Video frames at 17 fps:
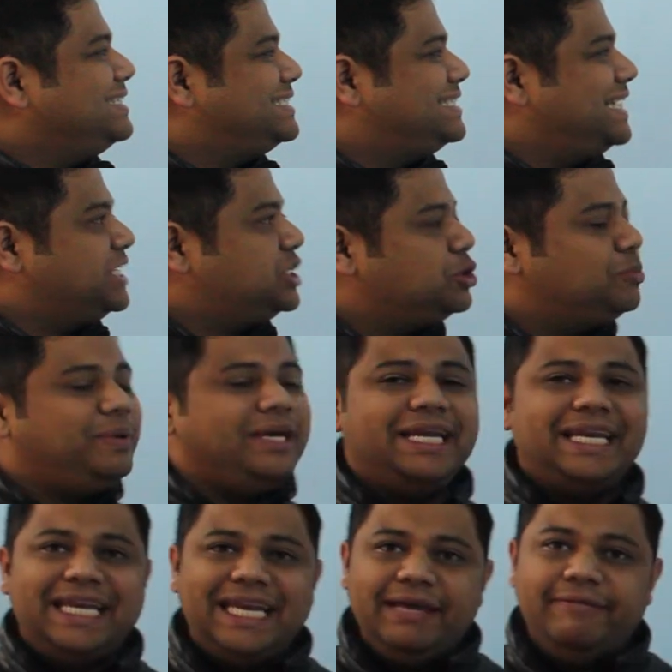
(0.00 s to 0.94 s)
is said to
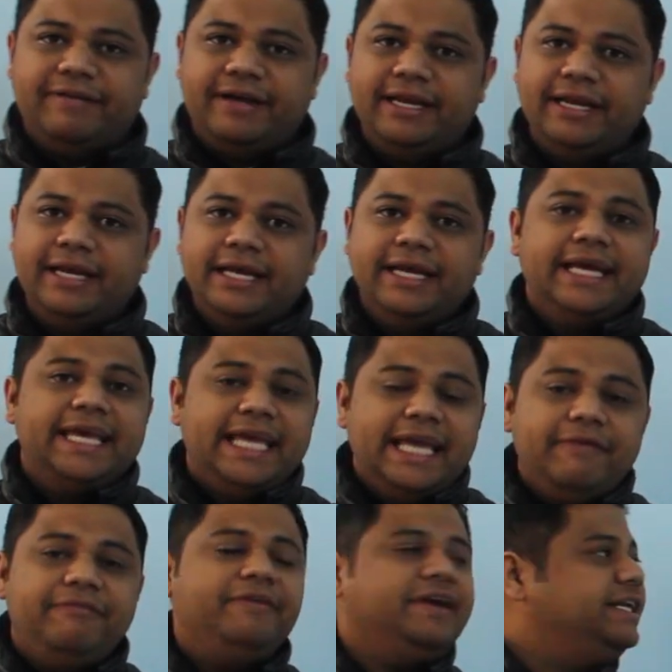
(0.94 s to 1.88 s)
be Niven
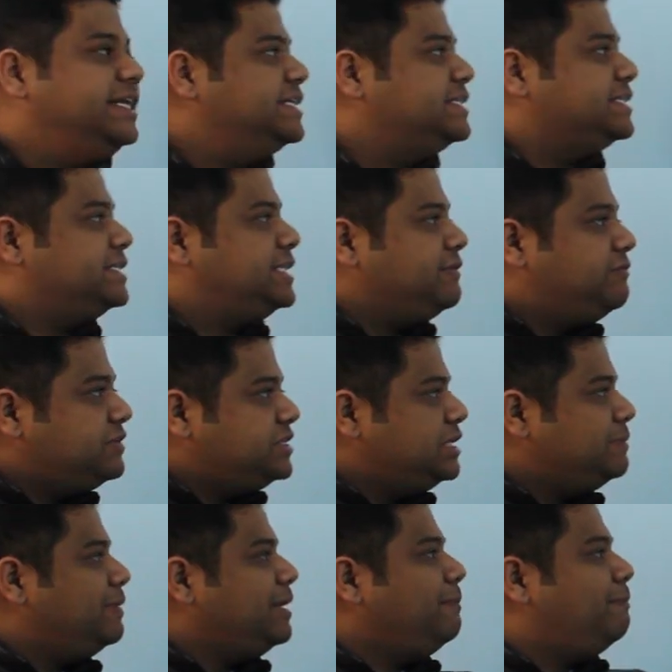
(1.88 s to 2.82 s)
if it is
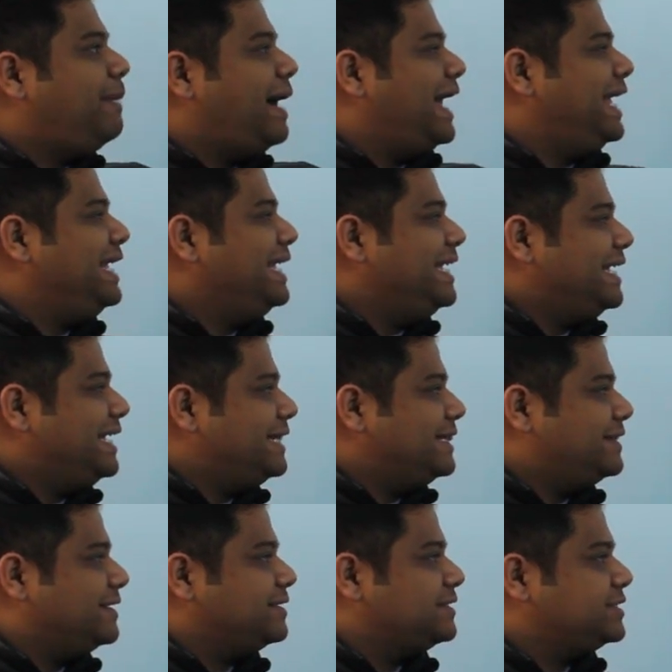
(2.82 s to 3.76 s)
divisible by
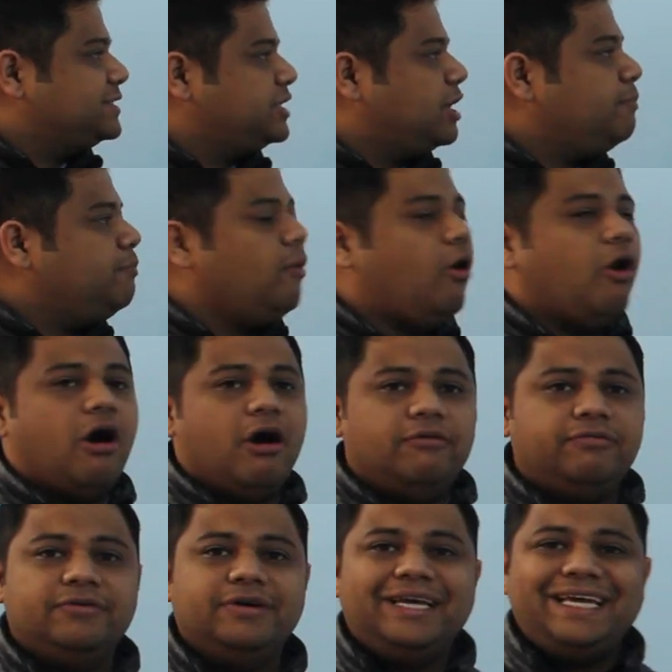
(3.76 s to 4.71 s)
the sum
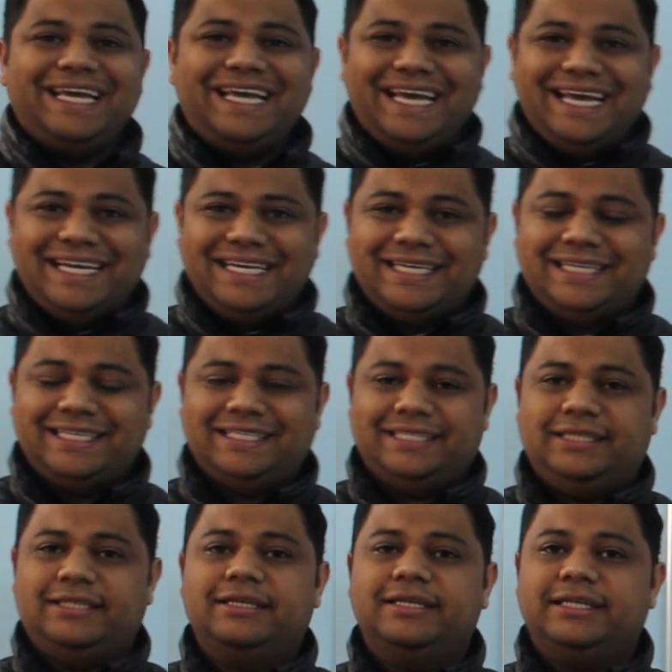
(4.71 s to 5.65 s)
of
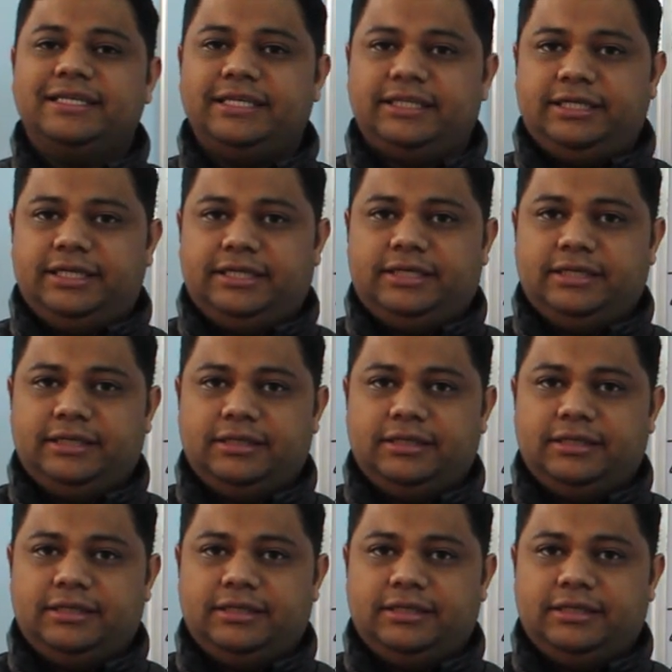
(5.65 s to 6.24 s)
its digits.